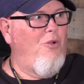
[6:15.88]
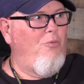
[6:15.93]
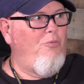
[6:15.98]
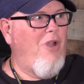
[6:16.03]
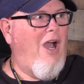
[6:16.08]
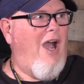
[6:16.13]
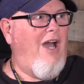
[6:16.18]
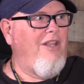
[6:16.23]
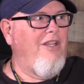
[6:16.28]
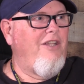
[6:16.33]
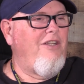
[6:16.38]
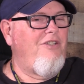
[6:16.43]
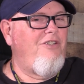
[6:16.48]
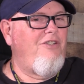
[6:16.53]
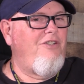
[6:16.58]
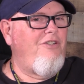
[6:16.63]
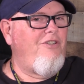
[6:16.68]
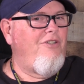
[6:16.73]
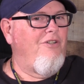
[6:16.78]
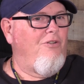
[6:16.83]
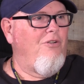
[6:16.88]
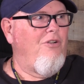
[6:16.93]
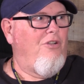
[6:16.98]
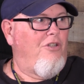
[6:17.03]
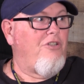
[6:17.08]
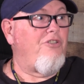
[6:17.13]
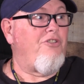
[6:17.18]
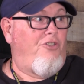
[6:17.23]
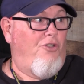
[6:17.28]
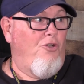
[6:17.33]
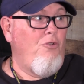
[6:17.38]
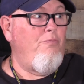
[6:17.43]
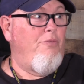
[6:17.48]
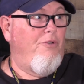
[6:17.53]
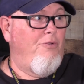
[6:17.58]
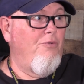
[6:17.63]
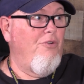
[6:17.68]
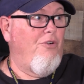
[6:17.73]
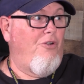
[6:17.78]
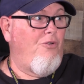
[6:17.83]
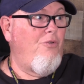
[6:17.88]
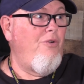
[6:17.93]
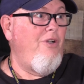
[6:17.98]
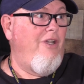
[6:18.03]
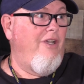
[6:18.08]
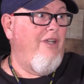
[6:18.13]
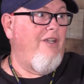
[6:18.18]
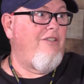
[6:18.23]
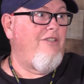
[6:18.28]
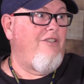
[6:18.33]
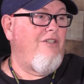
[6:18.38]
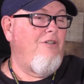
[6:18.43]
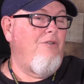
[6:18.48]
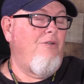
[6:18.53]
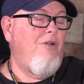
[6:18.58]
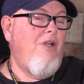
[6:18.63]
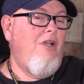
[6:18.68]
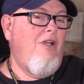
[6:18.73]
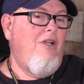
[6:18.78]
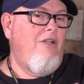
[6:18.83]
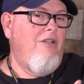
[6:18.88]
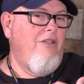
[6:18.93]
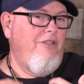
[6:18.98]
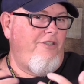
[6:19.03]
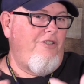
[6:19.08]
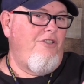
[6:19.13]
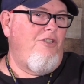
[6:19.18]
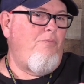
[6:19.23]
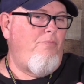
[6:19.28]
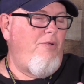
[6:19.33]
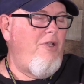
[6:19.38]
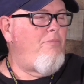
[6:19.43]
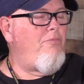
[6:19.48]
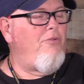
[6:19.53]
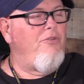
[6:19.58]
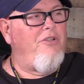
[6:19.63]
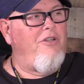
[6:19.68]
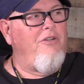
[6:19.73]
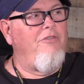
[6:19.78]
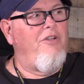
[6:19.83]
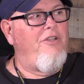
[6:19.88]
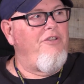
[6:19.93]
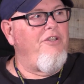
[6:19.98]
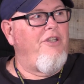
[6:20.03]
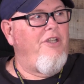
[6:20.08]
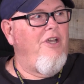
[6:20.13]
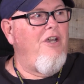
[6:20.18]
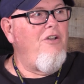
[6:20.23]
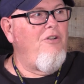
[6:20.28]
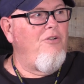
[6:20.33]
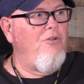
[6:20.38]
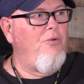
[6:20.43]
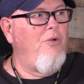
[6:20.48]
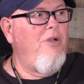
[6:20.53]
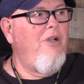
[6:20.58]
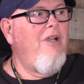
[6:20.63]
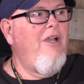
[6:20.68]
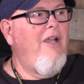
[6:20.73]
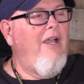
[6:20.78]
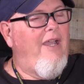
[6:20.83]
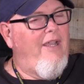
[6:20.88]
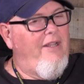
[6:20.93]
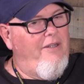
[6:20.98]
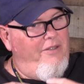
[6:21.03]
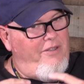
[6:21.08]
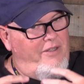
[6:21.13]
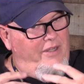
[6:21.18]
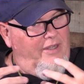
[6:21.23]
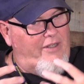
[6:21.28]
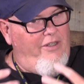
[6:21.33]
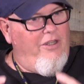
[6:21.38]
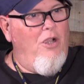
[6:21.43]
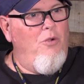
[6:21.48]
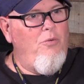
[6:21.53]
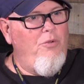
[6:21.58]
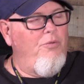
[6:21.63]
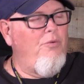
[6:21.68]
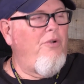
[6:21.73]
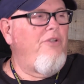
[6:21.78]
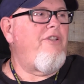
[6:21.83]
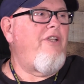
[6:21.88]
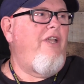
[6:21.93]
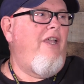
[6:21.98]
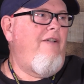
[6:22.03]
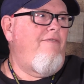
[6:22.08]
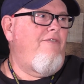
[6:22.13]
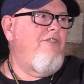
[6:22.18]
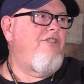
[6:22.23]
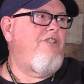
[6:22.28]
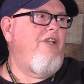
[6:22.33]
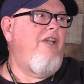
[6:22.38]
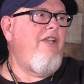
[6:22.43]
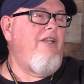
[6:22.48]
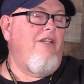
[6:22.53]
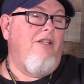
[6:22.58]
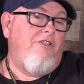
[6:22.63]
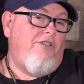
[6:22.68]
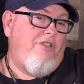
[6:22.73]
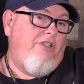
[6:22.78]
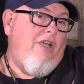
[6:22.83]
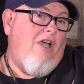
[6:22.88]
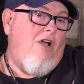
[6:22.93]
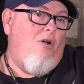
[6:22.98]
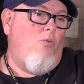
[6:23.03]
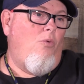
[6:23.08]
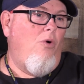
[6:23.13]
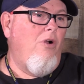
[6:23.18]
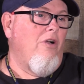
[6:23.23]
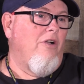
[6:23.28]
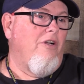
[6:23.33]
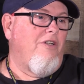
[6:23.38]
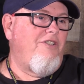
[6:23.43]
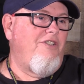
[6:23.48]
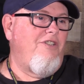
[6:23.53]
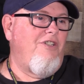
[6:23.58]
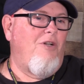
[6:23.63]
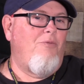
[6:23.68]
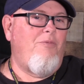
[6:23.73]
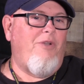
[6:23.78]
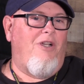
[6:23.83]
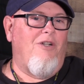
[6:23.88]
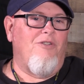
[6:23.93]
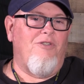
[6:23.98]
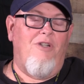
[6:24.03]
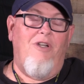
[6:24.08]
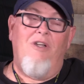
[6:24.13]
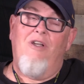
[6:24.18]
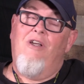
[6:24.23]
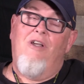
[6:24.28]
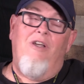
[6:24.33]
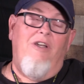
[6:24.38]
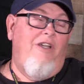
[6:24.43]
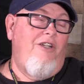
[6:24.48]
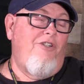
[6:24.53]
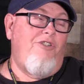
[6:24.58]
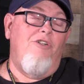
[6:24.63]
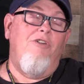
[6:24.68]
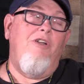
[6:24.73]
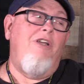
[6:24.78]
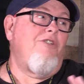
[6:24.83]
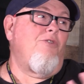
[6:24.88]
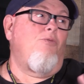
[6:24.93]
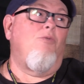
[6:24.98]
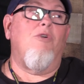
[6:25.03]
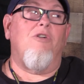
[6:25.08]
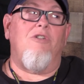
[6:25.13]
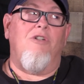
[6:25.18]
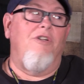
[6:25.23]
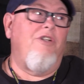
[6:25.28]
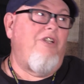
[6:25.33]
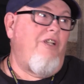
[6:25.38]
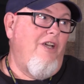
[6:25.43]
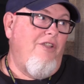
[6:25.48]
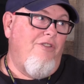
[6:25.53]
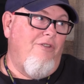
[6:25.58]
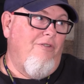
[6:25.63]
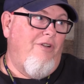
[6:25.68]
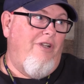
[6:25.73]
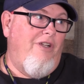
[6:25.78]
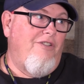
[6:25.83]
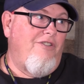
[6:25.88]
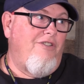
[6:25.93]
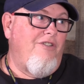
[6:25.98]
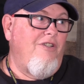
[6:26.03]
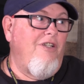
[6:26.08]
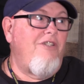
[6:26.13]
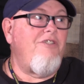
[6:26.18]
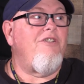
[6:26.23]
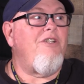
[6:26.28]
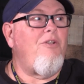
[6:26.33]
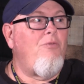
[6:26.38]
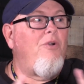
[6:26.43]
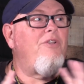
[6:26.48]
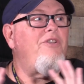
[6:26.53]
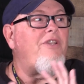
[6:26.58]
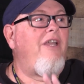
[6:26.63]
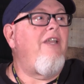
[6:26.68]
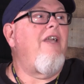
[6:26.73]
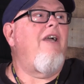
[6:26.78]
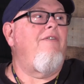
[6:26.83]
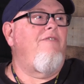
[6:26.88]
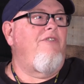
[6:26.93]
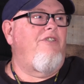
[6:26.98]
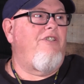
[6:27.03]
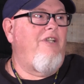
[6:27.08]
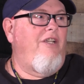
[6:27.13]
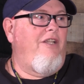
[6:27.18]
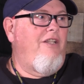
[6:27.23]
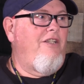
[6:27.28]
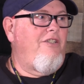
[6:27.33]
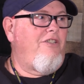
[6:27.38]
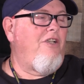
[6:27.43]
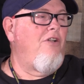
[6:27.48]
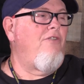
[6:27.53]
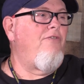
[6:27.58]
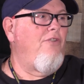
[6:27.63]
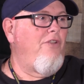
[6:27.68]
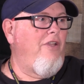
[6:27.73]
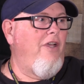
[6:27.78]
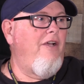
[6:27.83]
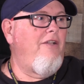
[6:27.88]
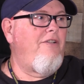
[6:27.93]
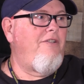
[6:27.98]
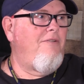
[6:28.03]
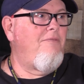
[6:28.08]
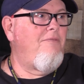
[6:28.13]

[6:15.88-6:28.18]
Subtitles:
knowledge, you're going to look stupid real quick. So listen to the people that are in the know and go with what they have to say, and let's see how it works, because it sure hasn't worked on the other end. So let's see what they have to say, and let's go for that.